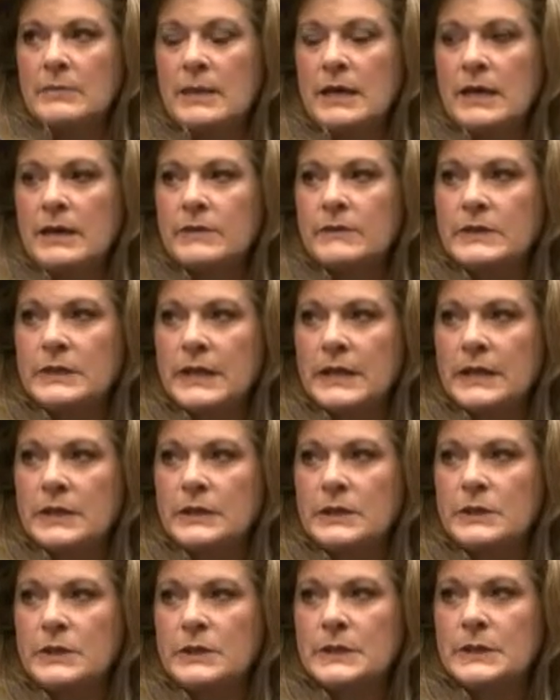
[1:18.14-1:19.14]
have
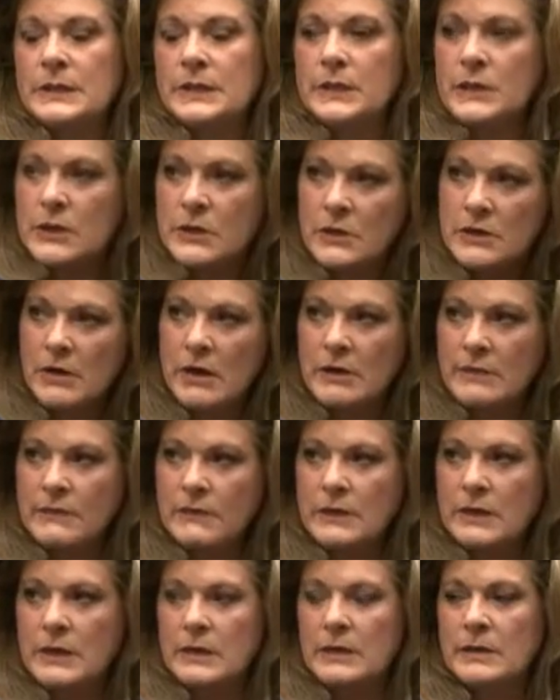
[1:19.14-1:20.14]
done to secure our
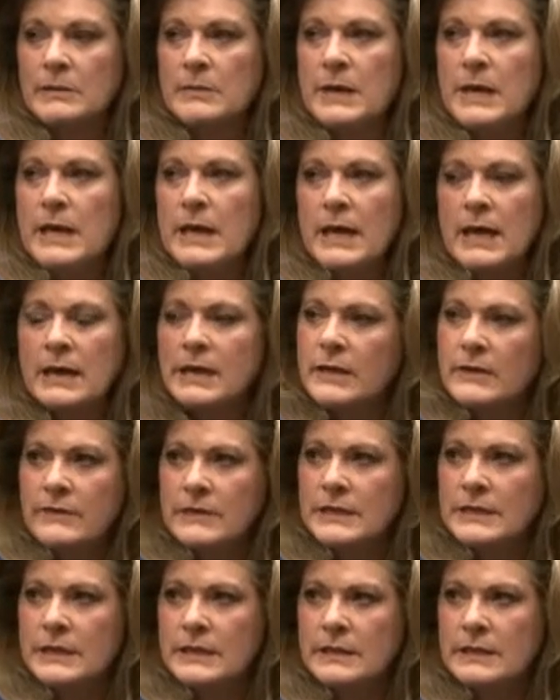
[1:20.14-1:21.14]
freedom and give
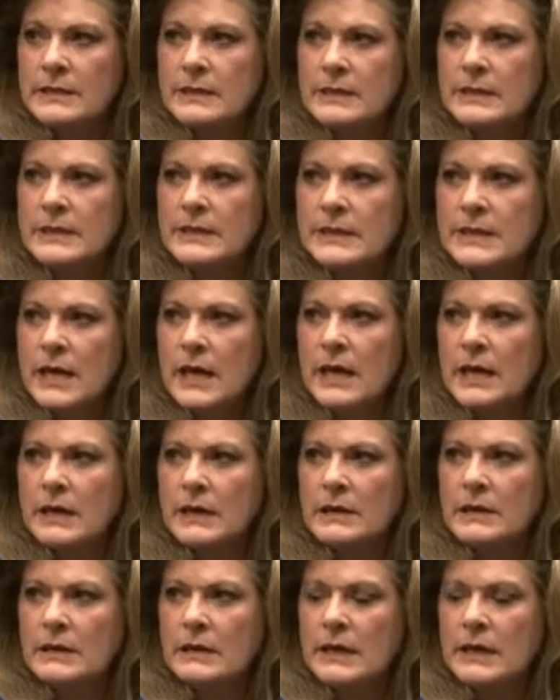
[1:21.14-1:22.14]
us the
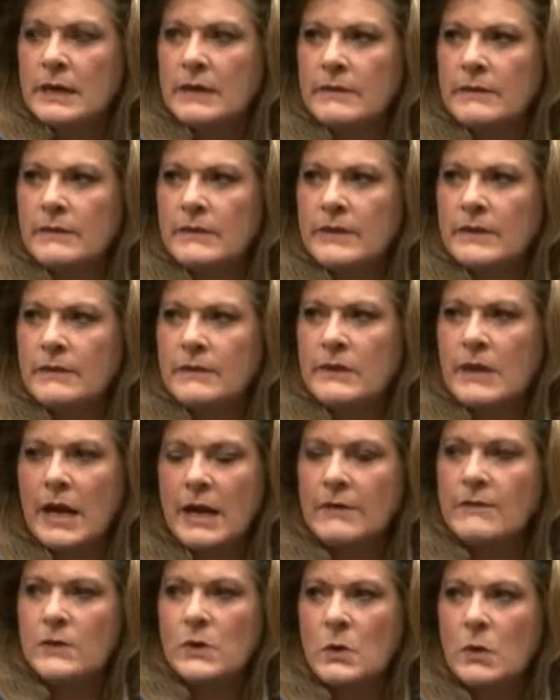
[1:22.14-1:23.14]
style of
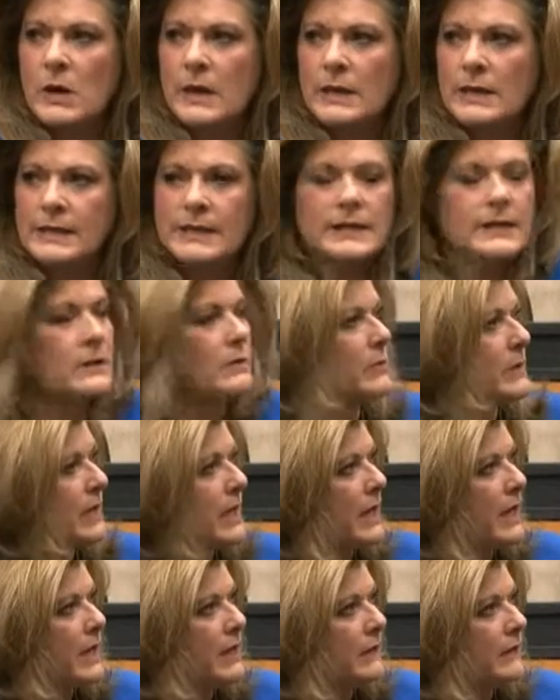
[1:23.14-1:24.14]
life quality that we
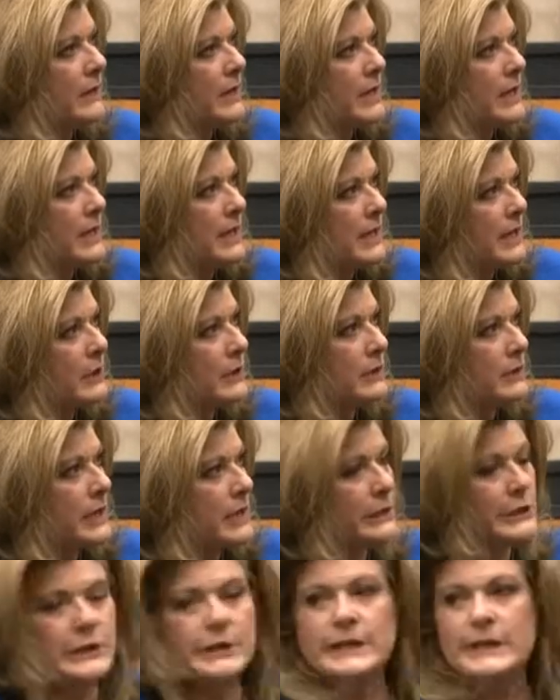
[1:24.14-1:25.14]
have in our
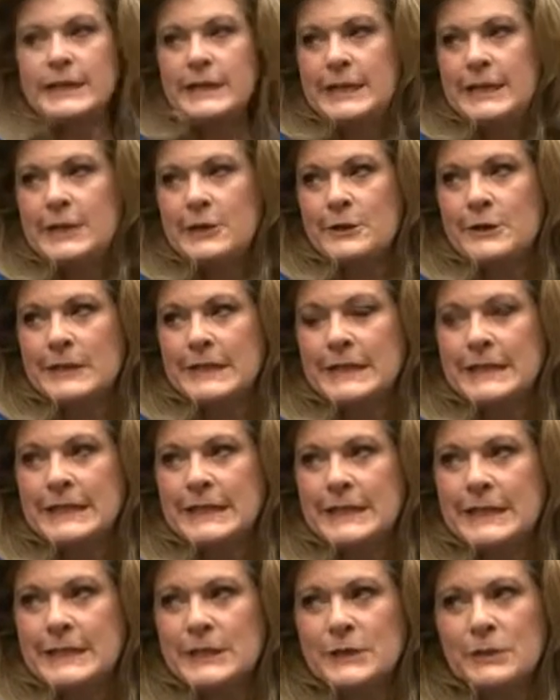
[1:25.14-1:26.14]
nation and here in the
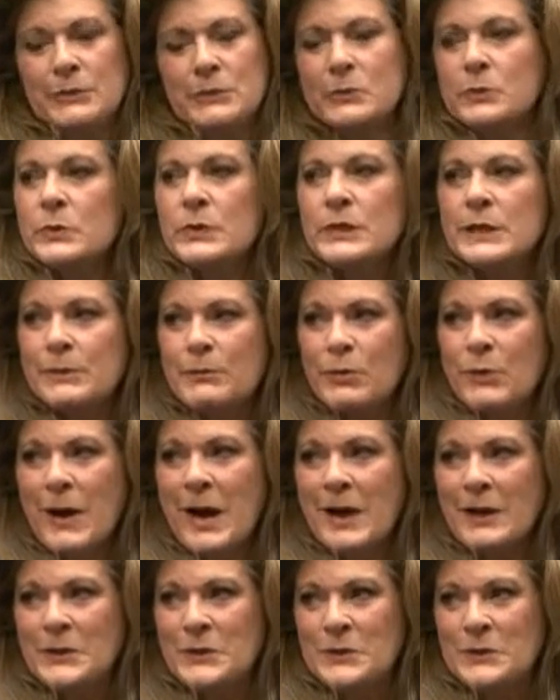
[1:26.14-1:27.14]
city. So we're really
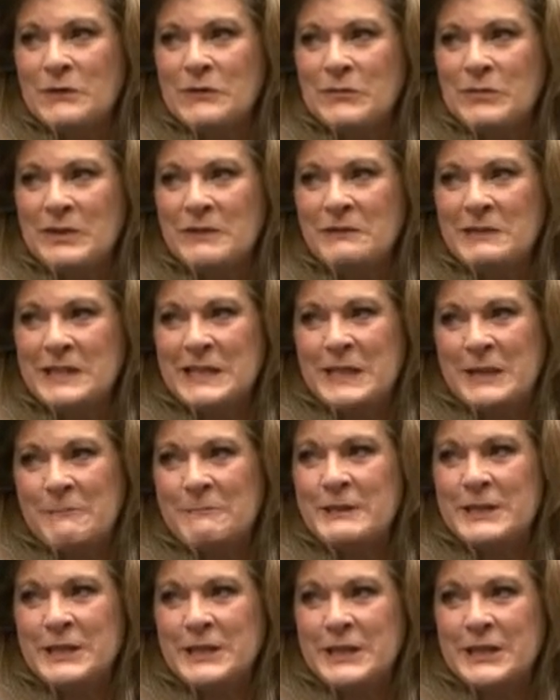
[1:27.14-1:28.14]
proud to have beefed it
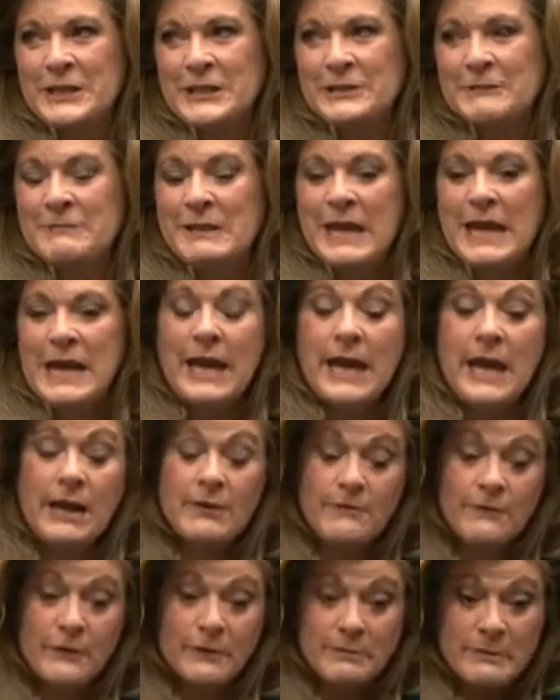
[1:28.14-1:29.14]
up this year.
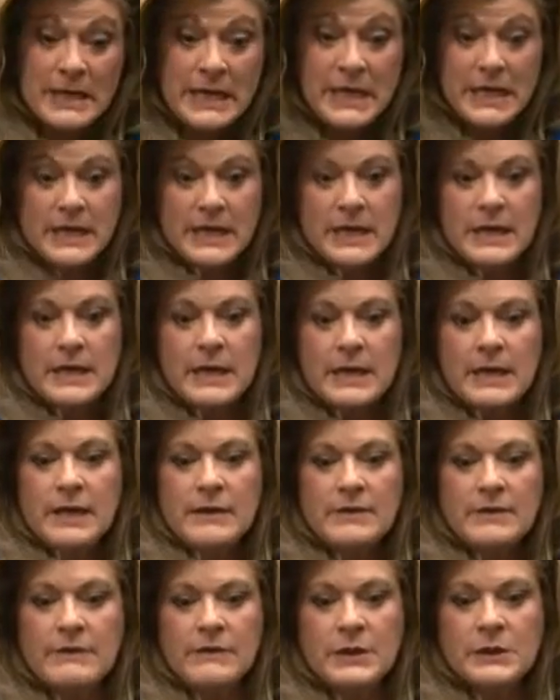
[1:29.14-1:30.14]
And for me,
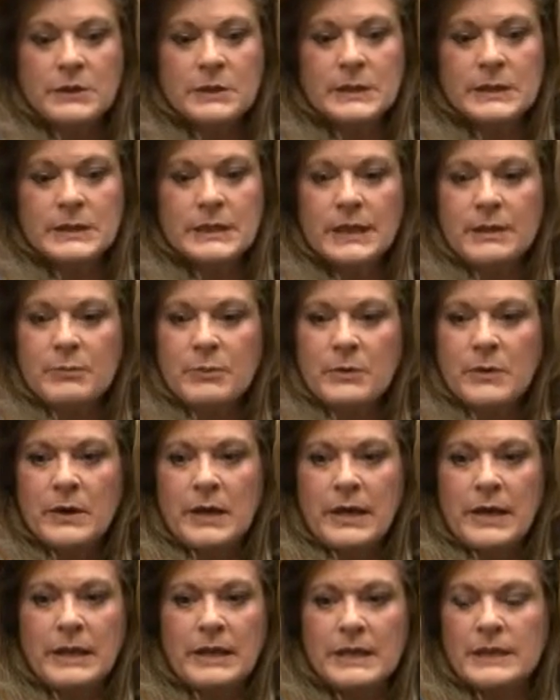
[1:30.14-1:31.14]
the Veterans Day
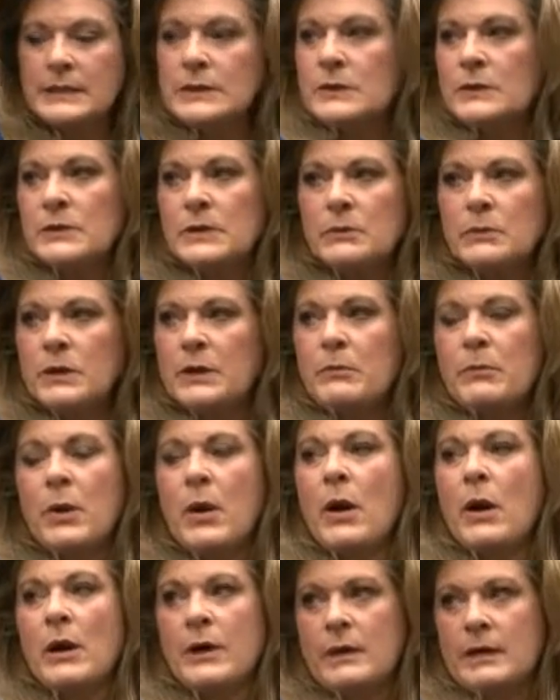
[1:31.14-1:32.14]
Parade is only one
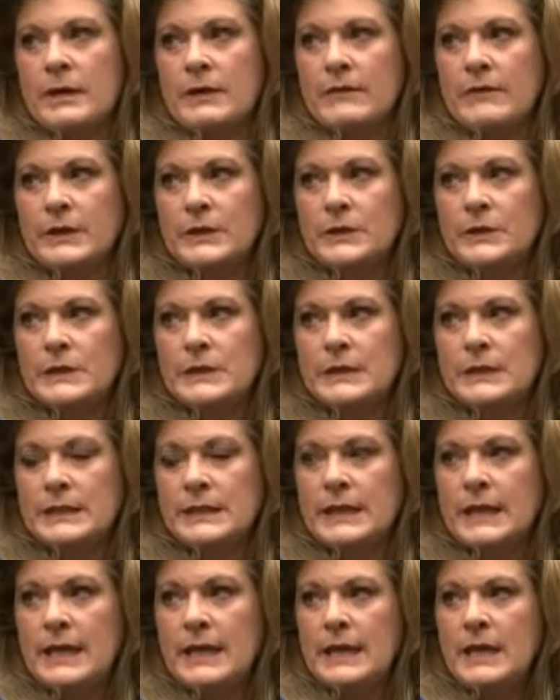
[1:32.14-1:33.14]
part of Veterans
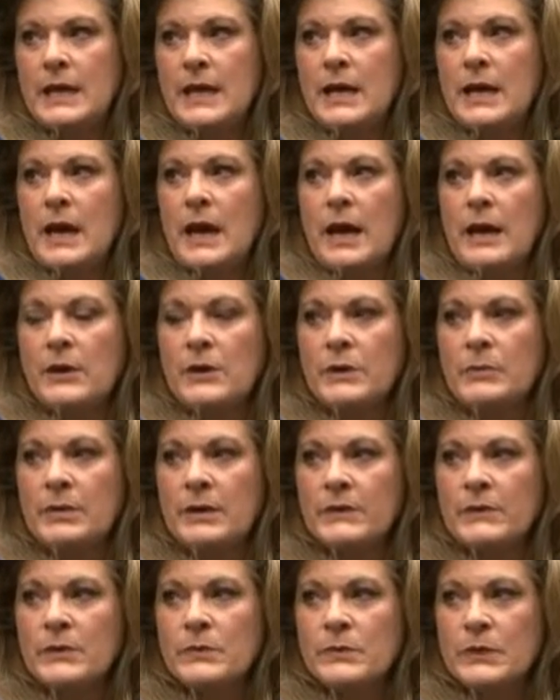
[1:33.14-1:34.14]
Day. I hope
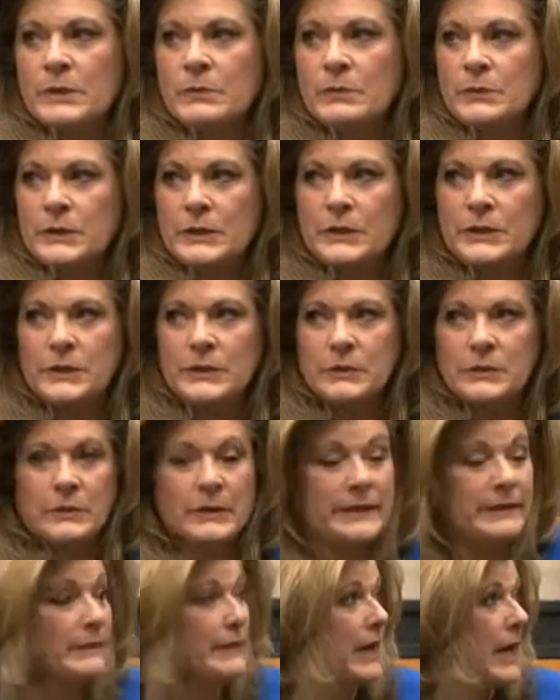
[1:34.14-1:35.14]
everyone will do
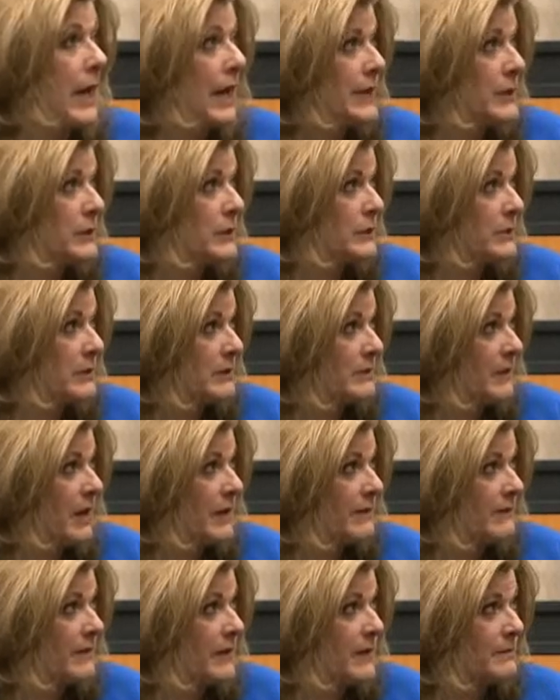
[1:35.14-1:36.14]
what I do with
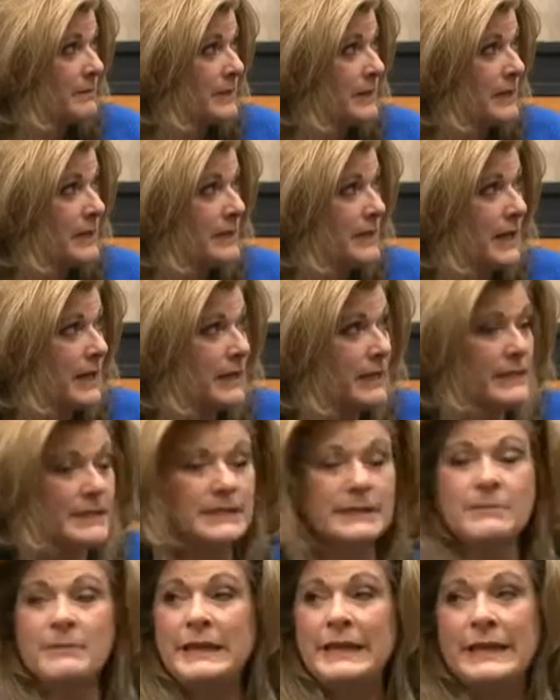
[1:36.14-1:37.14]
my family, and that
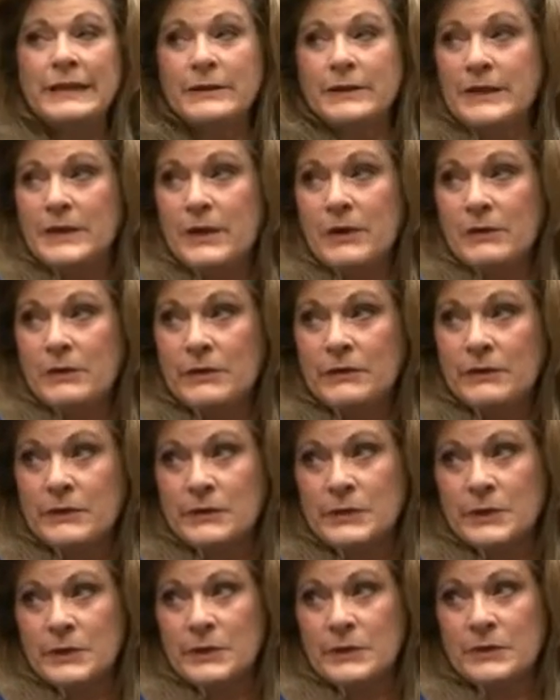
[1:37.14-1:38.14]
is immediately go over
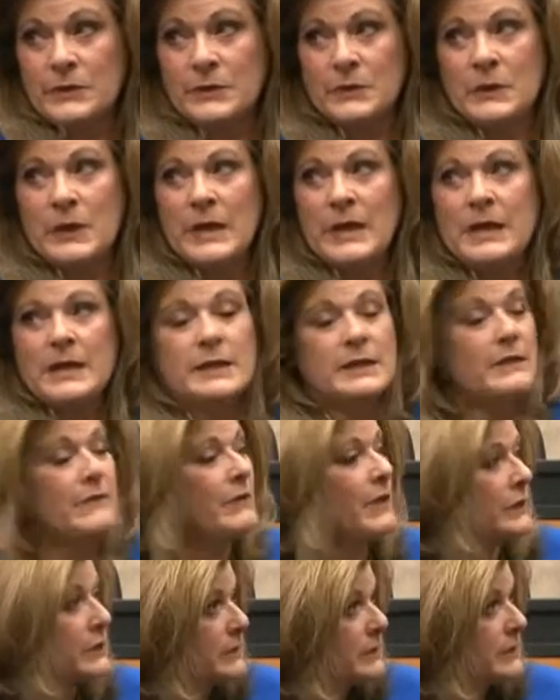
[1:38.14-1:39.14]
to the
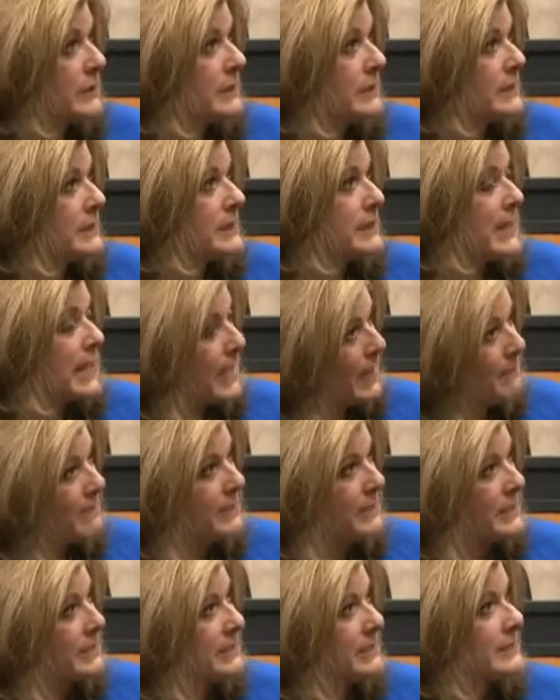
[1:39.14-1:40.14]
Veterans
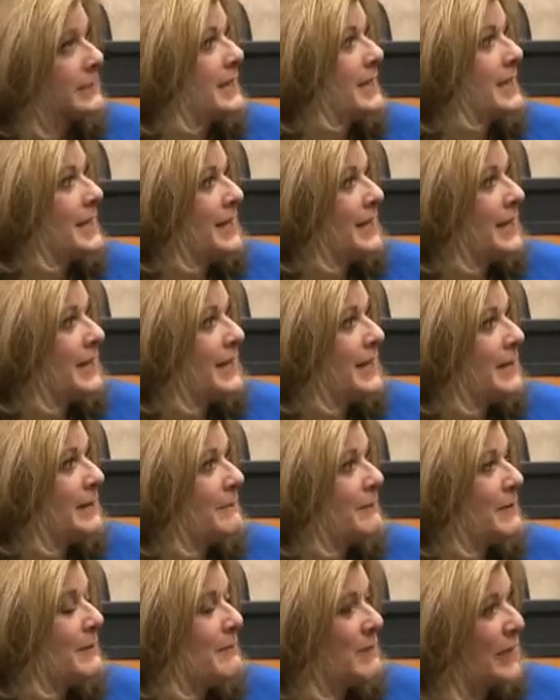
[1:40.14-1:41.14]
Campus,
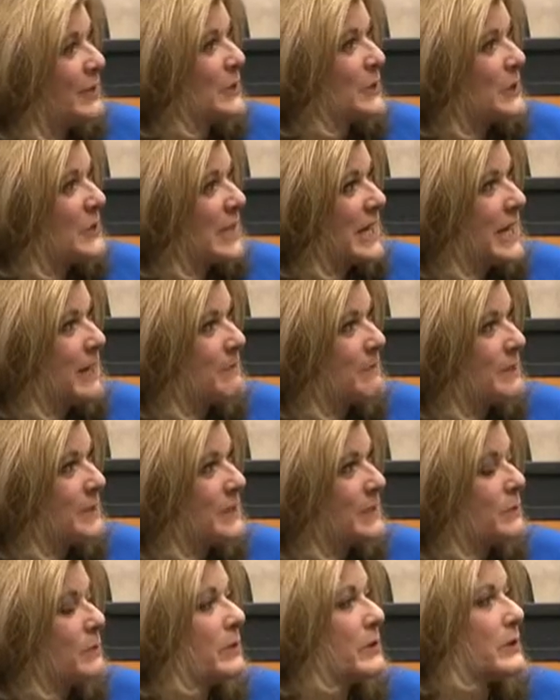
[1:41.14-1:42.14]
the medical
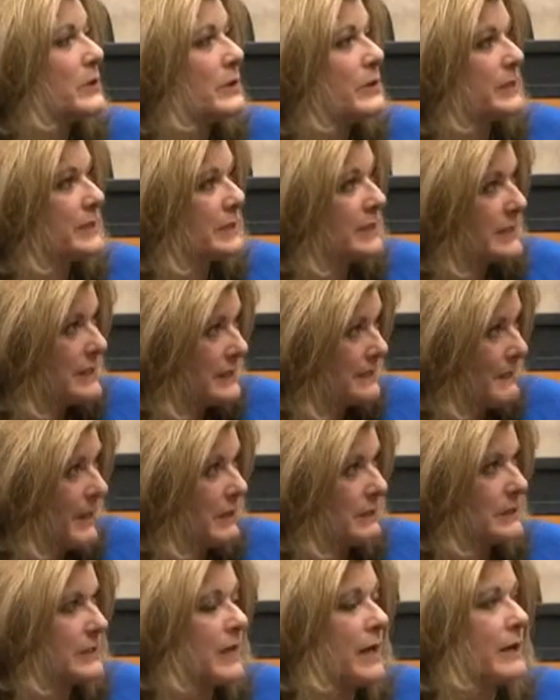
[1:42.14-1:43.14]
campus, where there is the
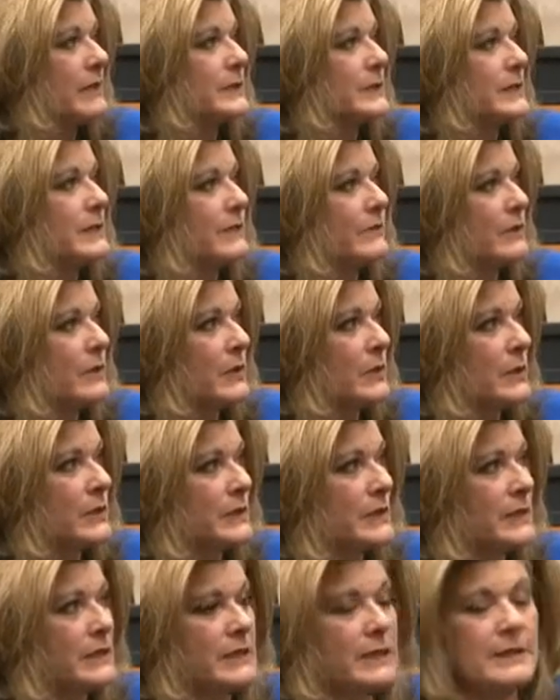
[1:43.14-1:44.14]
Spouse House and, of
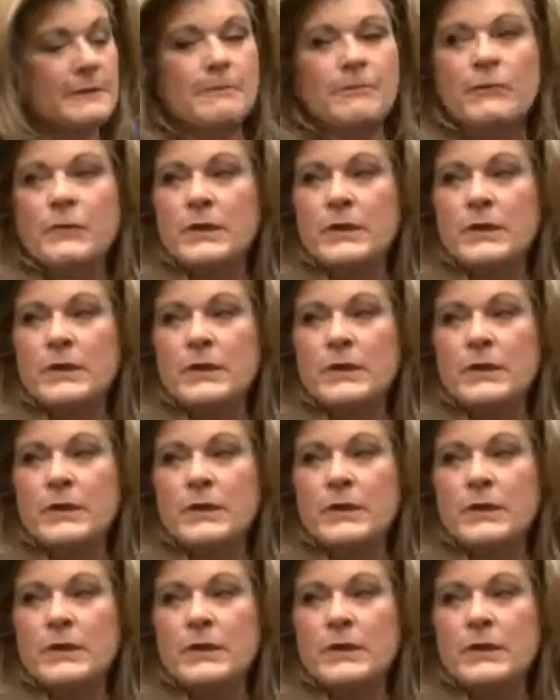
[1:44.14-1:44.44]
course, the